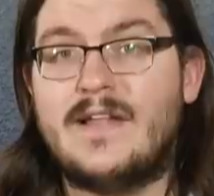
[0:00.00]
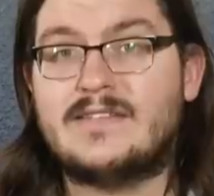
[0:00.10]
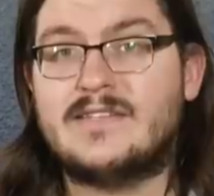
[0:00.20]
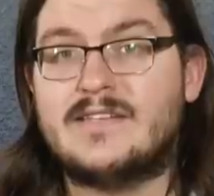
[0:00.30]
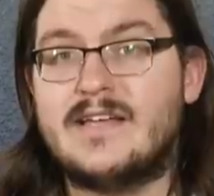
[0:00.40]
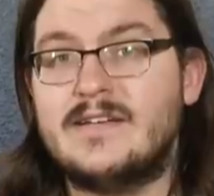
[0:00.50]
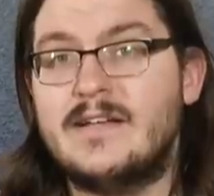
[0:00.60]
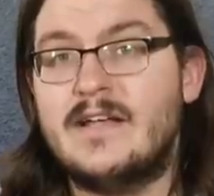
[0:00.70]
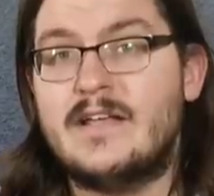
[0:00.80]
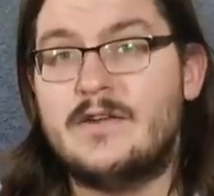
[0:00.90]
That's to say,
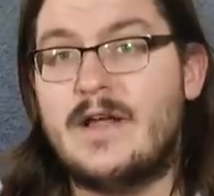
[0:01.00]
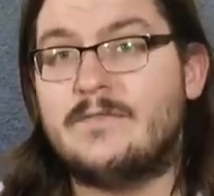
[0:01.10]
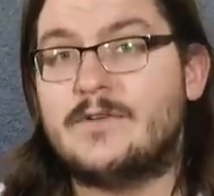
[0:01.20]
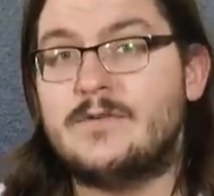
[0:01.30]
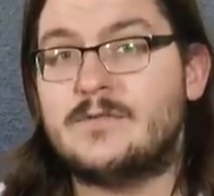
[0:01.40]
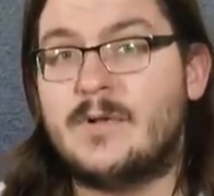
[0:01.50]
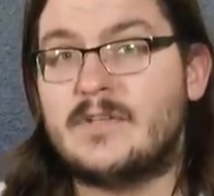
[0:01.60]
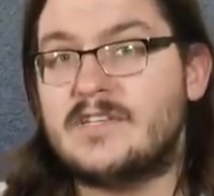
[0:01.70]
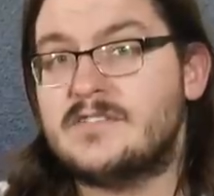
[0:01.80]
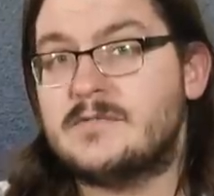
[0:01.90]
you'd have two spell
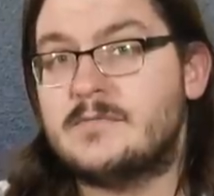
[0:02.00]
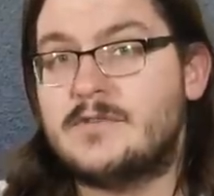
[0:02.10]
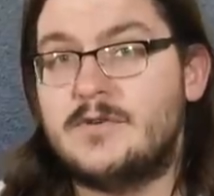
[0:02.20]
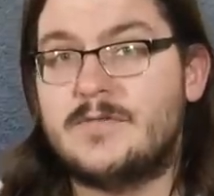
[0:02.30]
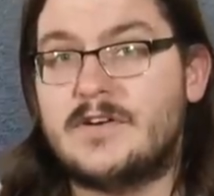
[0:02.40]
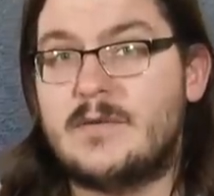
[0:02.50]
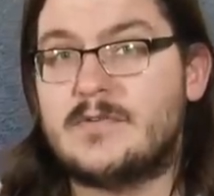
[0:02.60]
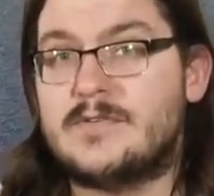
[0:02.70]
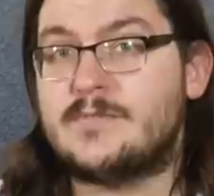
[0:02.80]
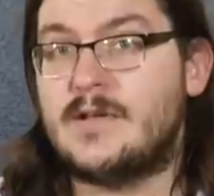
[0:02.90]
lists, two different
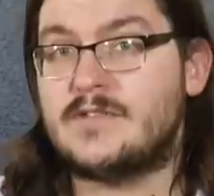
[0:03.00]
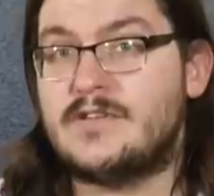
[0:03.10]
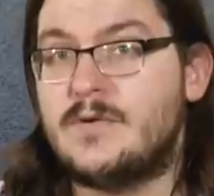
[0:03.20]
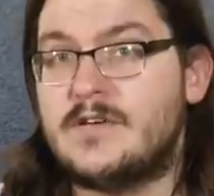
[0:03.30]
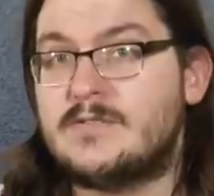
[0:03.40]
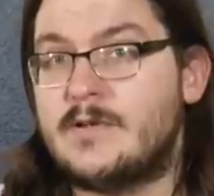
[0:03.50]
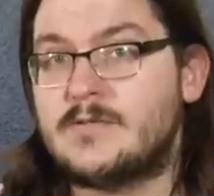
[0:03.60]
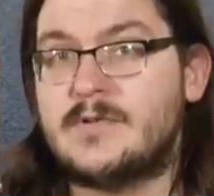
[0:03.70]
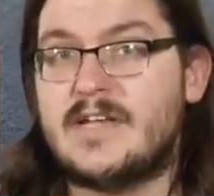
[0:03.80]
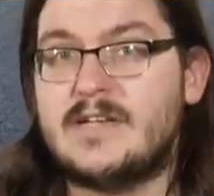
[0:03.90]
numbers of spells known and spells
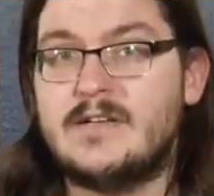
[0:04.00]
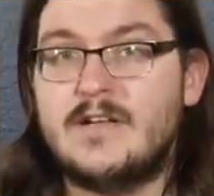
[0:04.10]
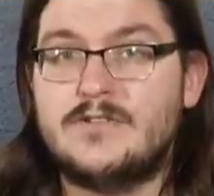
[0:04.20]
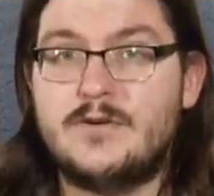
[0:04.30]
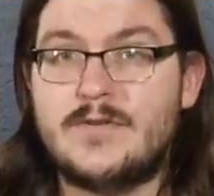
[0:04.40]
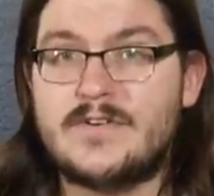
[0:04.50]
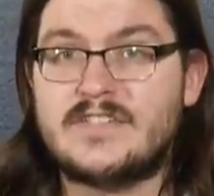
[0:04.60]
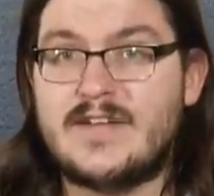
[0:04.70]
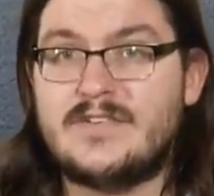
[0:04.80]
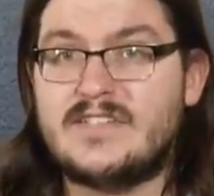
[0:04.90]
per day, two different
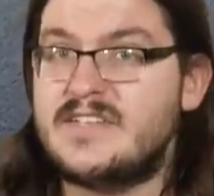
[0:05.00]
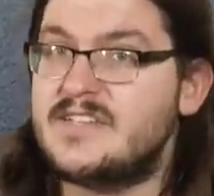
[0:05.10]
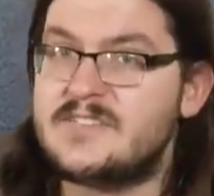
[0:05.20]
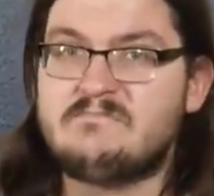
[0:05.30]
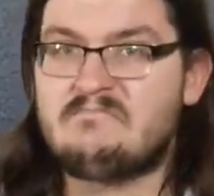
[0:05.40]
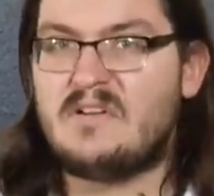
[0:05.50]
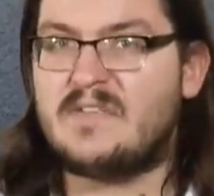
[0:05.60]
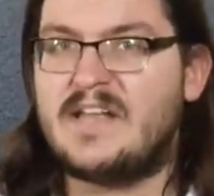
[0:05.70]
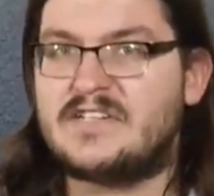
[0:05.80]
save DCs, all that